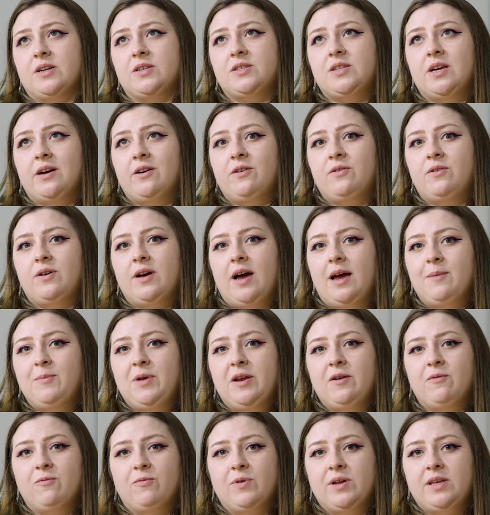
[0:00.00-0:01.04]
So, I
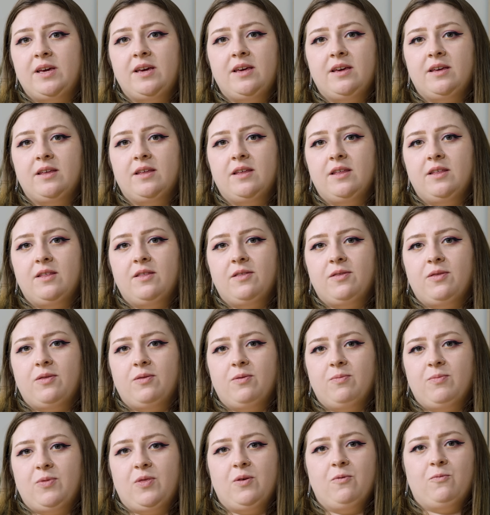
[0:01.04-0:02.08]
mean, really,
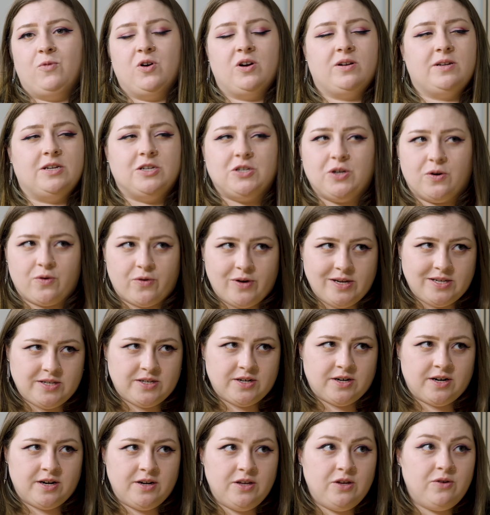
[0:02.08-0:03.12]
the world is your
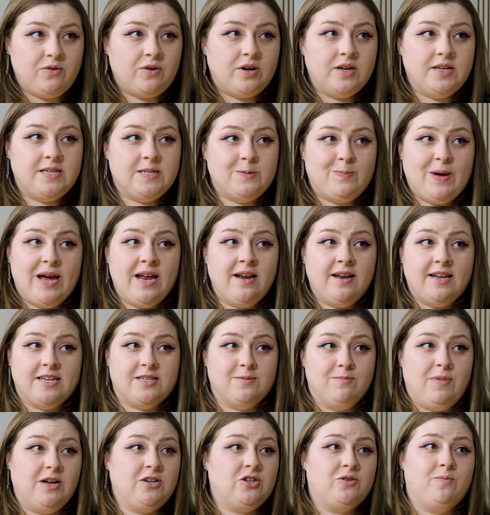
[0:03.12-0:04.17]
oyster. You could spend
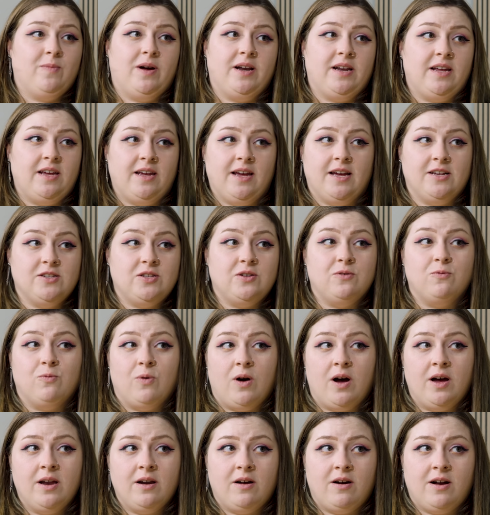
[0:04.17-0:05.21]
as much money as you
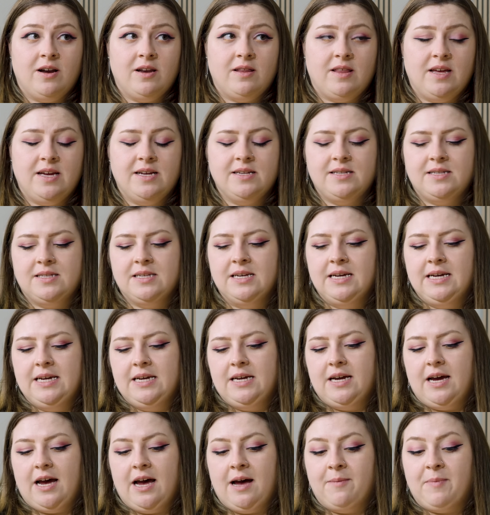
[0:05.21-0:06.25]
want on this.
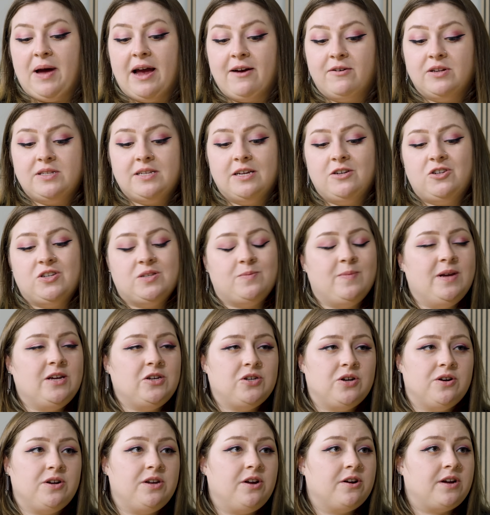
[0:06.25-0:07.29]
Um, I would say just
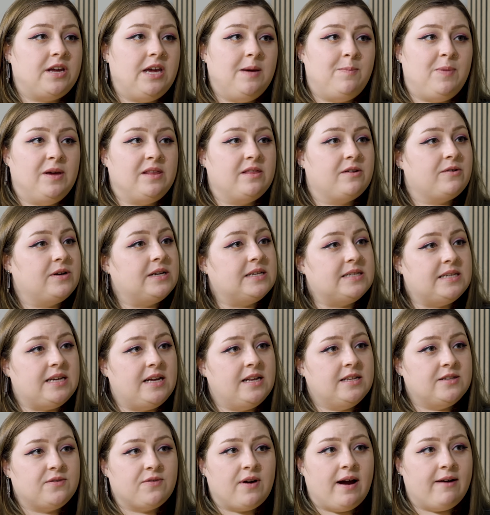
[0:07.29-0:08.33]
make sure you're keeping the
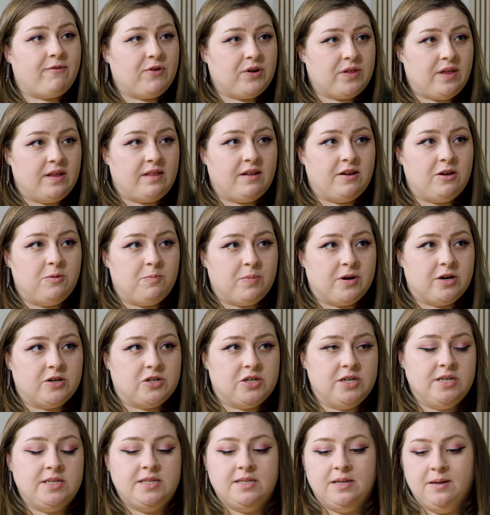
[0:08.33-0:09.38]
receipts for everything that you
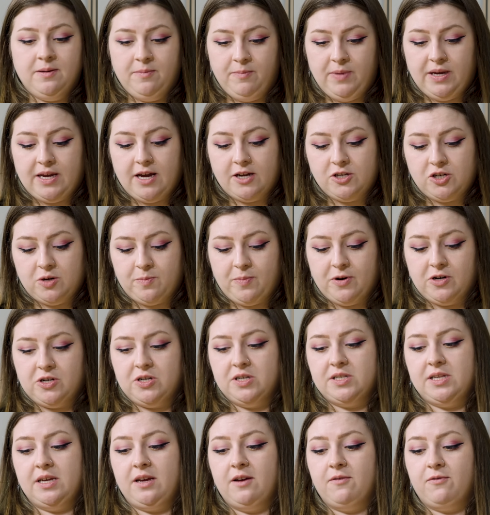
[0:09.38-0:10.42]
purchase. Because you're
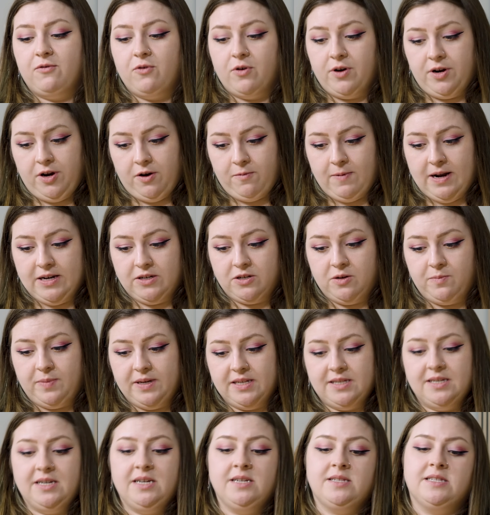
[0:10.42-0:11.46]
purchasing it for your rental
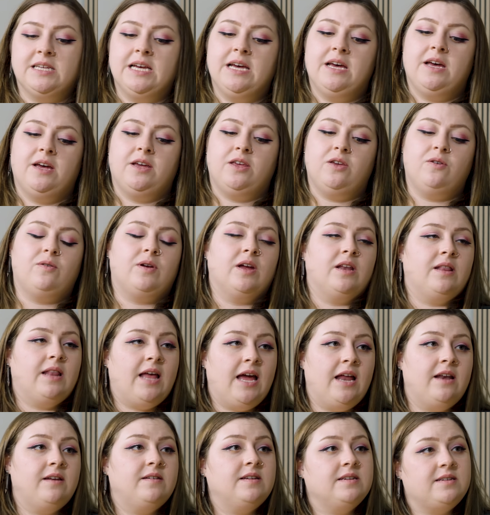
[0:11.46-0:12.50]
business, you can
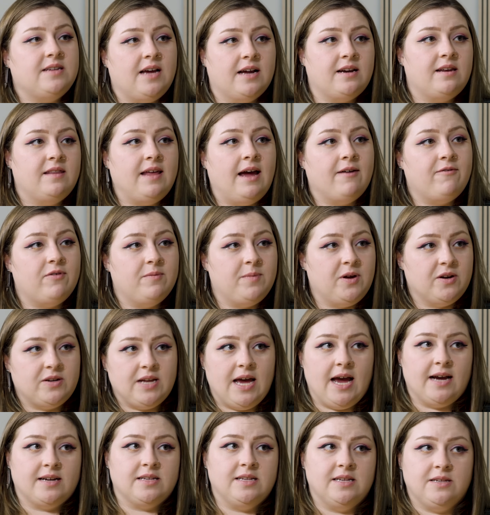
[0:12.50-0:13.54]
then deduct that from your
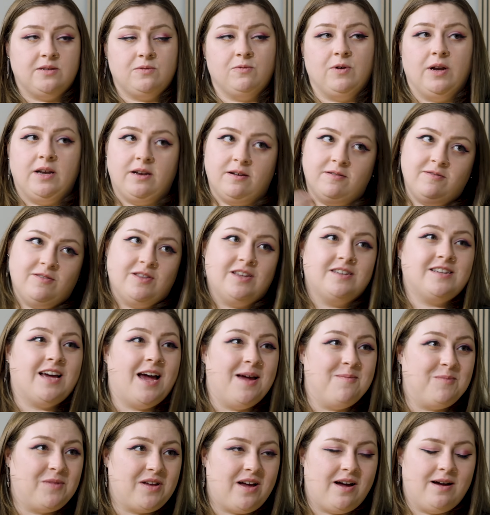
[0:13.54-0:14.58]
taxes when the
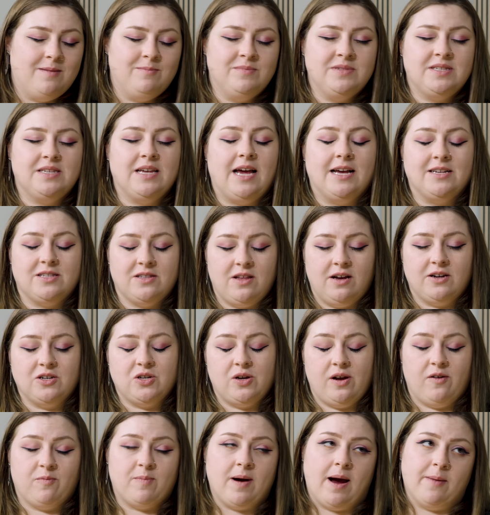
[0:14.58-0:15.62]
time comes, as long
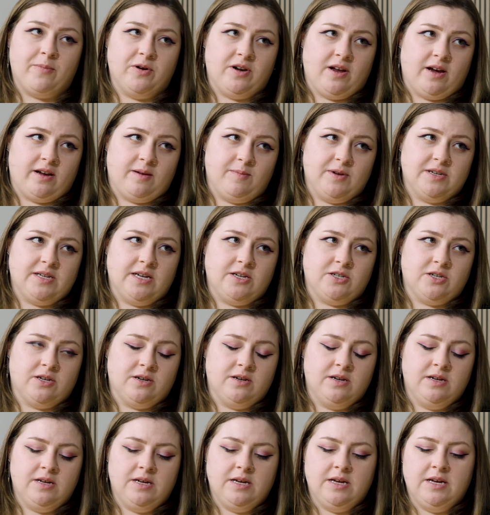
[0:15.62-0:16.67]
as you have proper documentation.
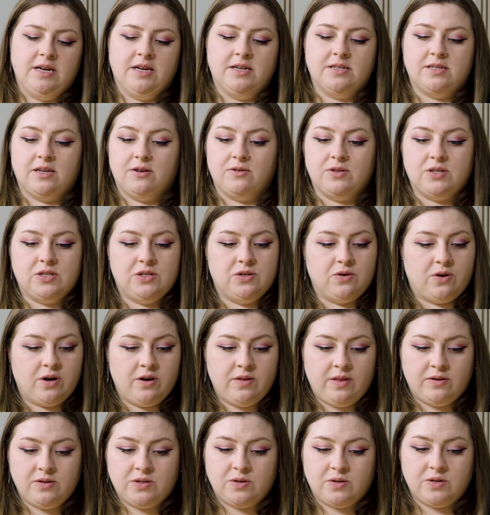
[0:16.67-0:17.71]
So,
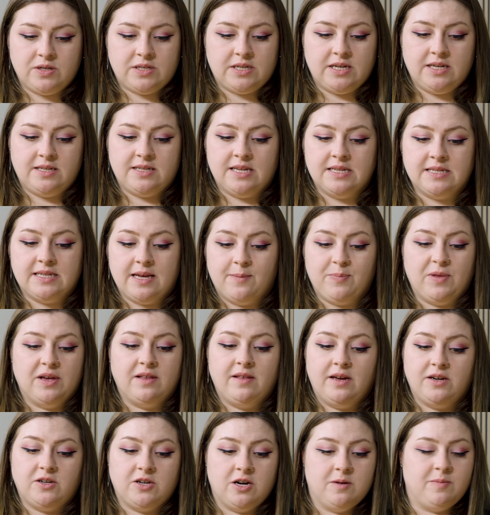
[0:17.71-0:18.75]
store those receipts in something
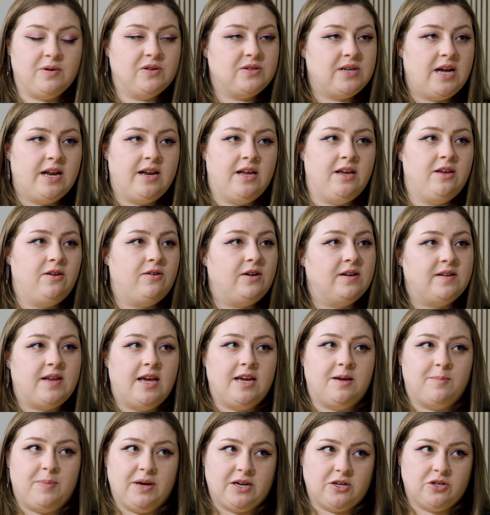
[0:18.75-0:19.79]
like TurboTenant. You can
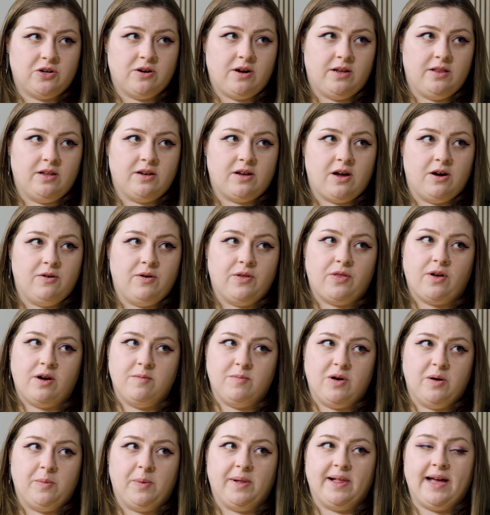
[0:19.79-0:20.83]
take a picture on the go with our
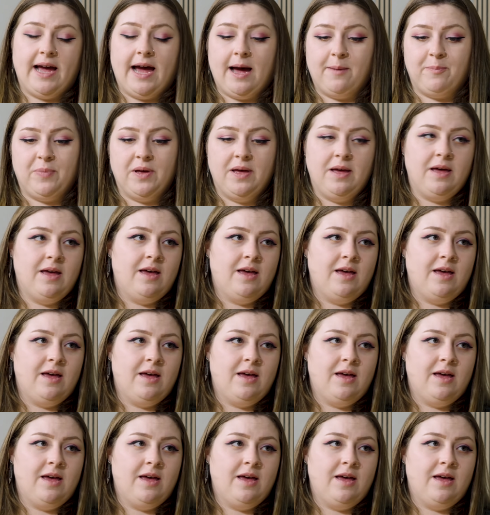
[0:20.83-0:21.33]
mobile app.